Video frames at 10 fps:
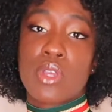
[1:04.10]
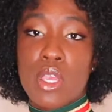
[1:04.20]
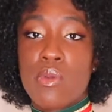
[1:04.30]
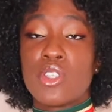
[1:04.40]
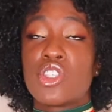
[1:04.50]

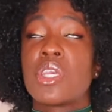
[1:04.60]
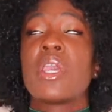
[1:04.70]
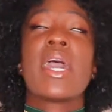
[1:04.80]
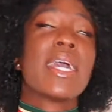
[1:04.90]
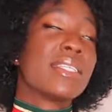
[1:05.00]
cute, and
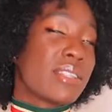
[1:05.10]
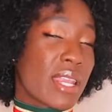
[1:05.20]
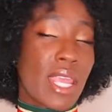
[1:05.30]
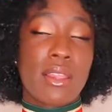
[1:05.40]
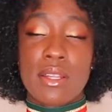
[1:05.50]
she said
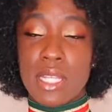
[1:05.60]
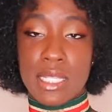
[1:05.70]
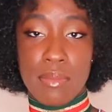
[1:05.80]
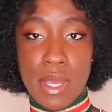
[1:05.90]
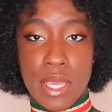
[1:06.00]
he looked
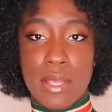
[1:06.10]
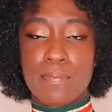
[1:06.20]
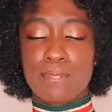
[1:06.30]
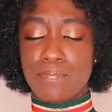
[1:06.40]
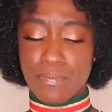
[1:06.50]
like the monkey.